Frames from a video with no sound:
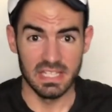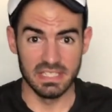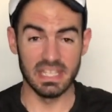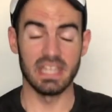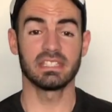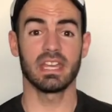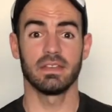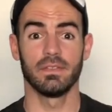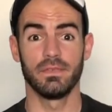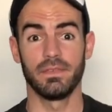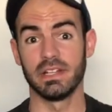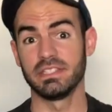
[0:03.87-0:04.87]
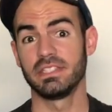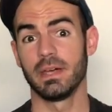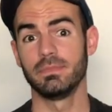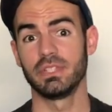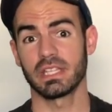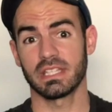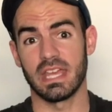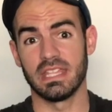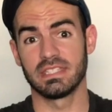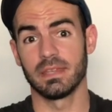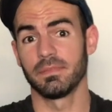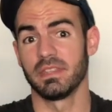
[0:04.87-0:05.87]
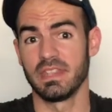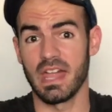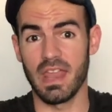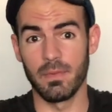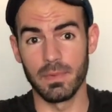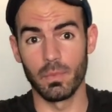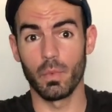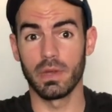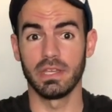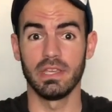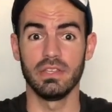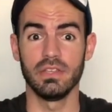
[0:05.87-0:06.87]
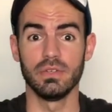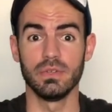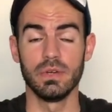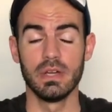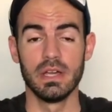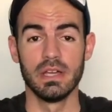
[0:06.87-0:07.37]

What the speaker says: Today's kind of a fun subject and something that I've been wanting to do